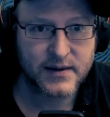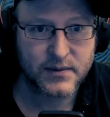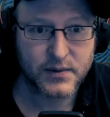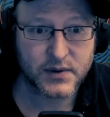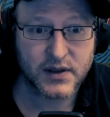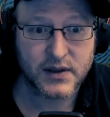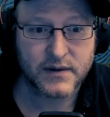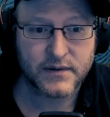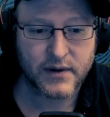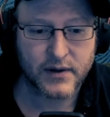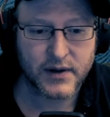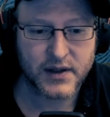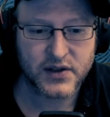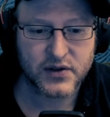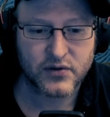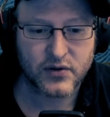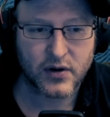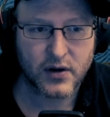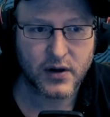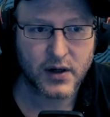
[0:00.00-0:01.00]
which is very
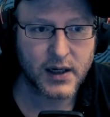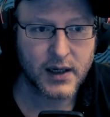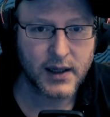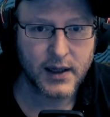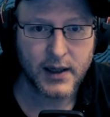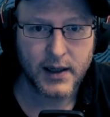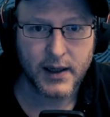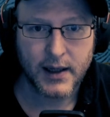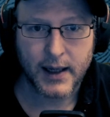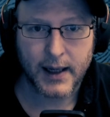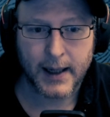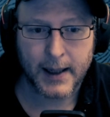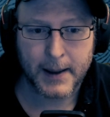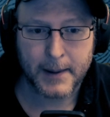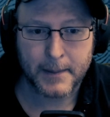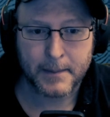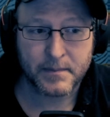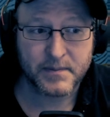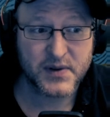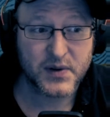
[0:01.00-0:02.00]
strong.
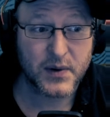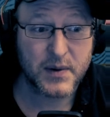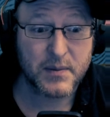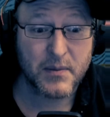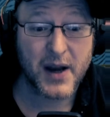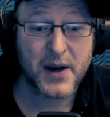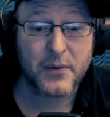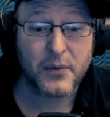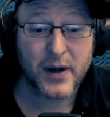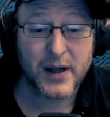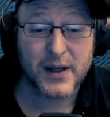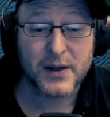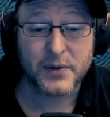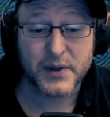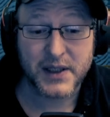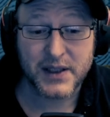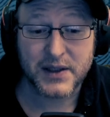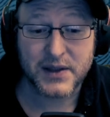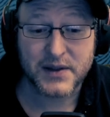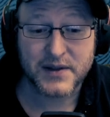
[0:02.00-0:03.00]
Um, so we might well
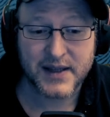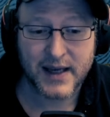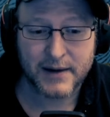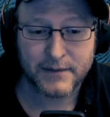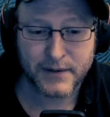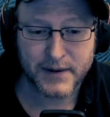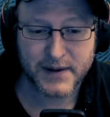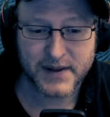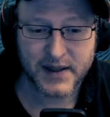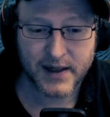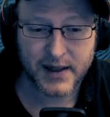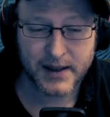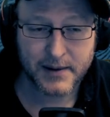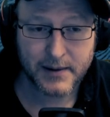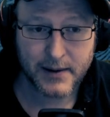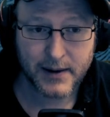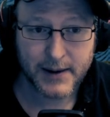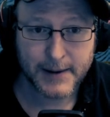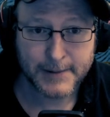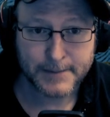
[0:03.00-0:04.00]
want to use it every turn.
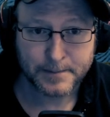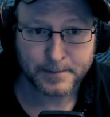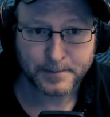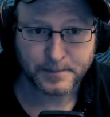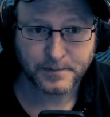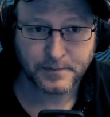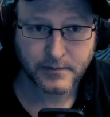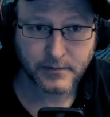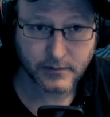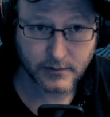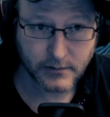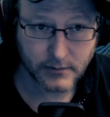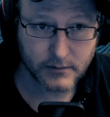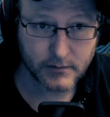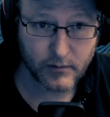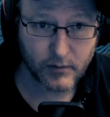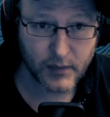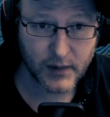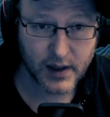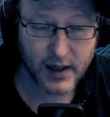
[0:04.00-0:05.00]

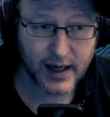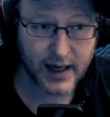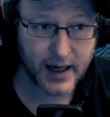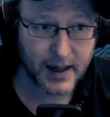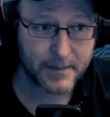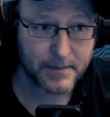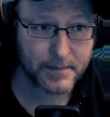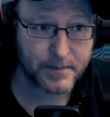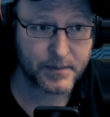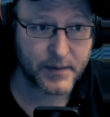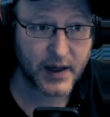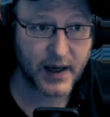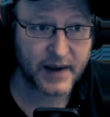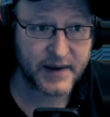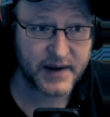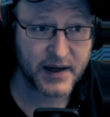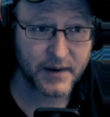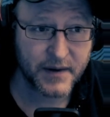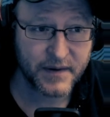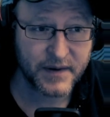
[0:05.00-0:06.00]
Um,
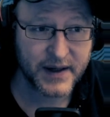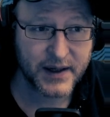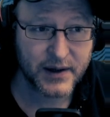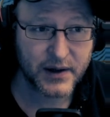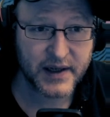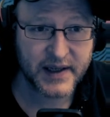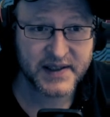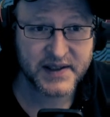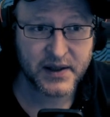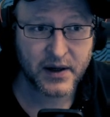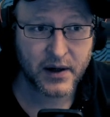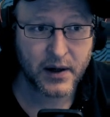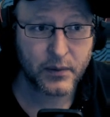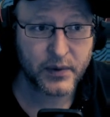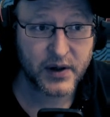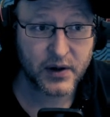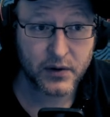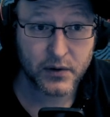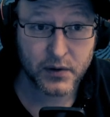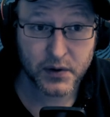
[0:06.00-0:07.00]
the other thing is uh,
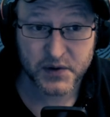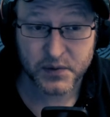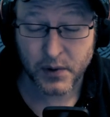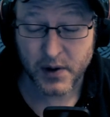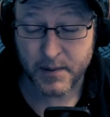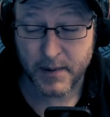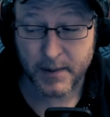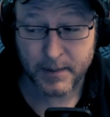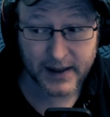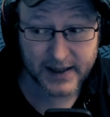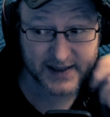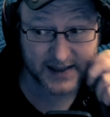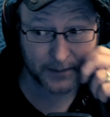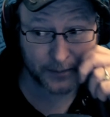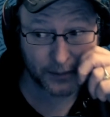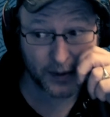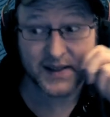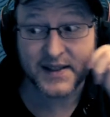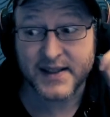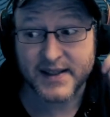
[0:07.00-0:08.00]
we of course want to be placing
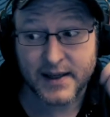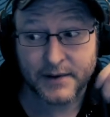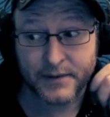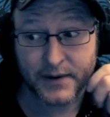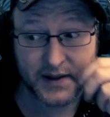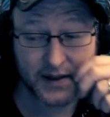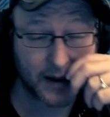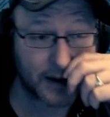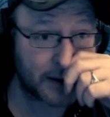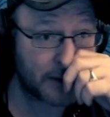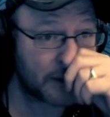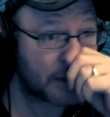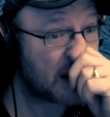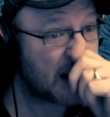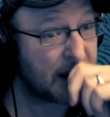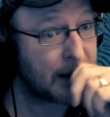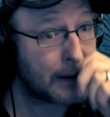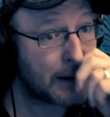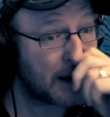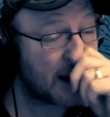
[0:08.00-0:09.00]
presence every turn as
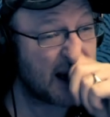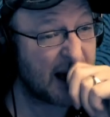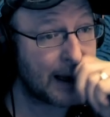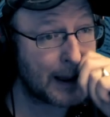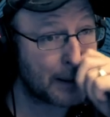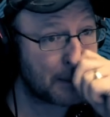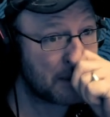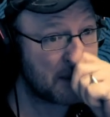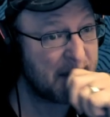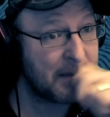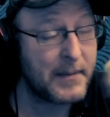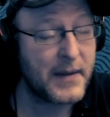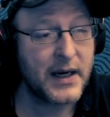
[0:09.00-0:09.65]
well. Um,